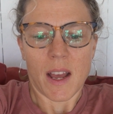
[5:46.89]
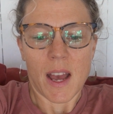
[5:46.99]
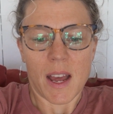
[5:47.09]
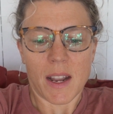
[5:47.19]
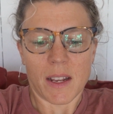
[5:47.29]

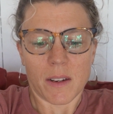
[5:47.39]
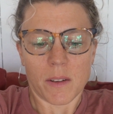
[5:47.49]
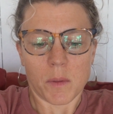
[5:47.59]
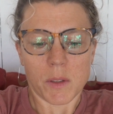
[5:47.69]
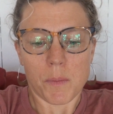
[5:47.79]
and it
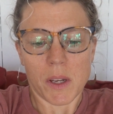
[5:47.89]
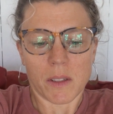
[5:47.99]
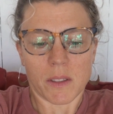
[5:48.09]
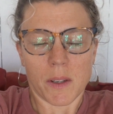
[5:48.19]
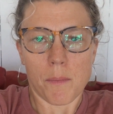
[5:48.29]
was
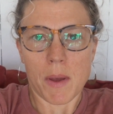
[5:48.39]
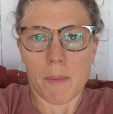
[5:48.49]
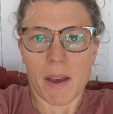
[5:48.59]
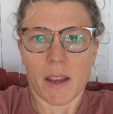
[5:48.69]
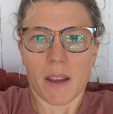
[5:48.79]
built to
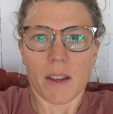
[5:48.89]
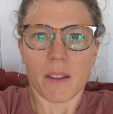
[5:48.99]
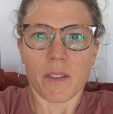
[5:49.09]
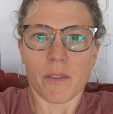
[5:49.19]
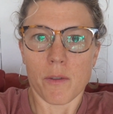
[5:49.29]
mimic
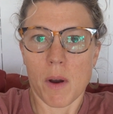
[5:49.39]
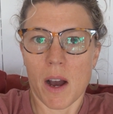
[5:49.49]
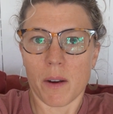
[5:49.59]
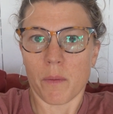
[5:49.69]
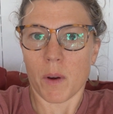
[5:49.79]
the
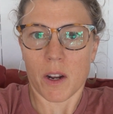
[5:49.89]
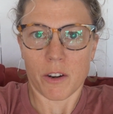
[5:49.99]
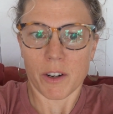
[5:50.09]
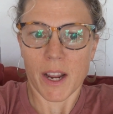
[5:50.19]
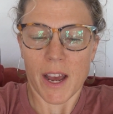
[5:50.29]
Vermont
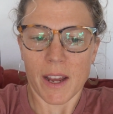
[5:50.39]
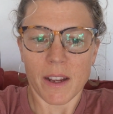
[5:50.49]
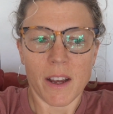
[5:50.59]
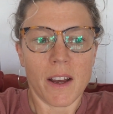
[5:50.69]
100K.